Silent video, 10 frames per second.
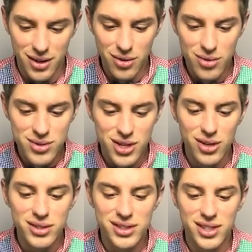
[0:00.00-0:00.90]
You use
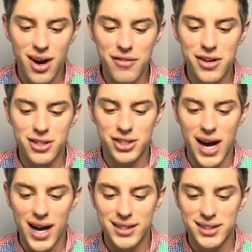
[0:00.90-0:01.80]
girls to cover your
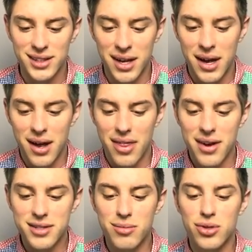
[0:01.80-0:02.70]
tracks?
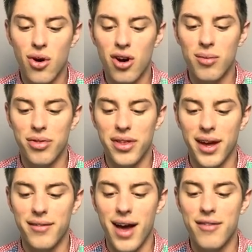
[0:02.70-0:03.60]
That is the most horrible
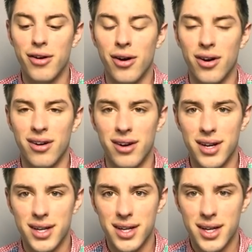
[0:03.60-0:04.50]
thing I've ever heard.
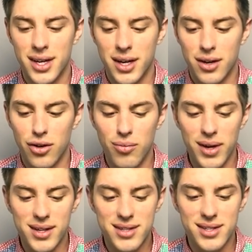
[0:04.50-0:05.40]
You
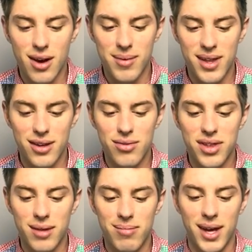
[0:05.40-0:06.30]
mean to tell me that you
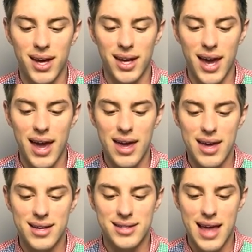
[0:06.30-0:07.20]
think being gay
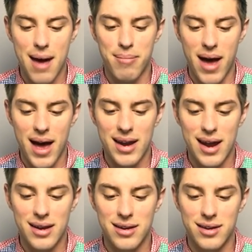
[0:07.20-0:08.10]
is that bad
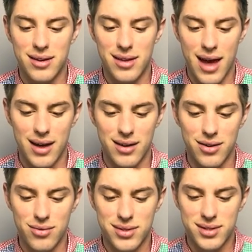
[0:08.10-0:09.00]
and that
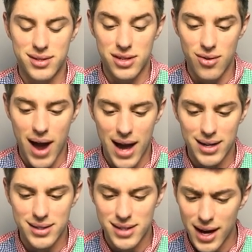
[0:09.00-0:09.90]
you
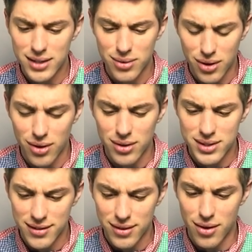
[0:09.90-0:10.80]
had sex with
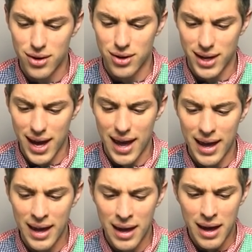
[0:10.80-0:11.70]
girls even though you're
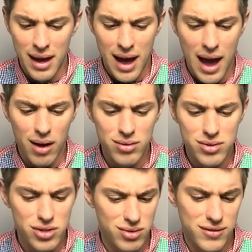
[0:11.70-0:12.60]
gay? How
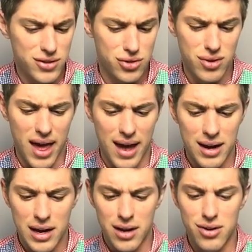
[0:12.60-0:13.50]
do you even do that?
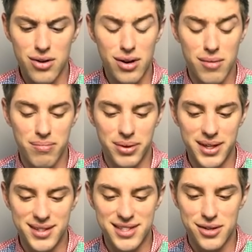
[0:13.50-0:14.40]
You're a
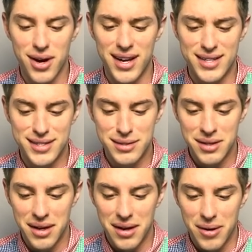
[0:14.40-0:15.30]
complete disgrace.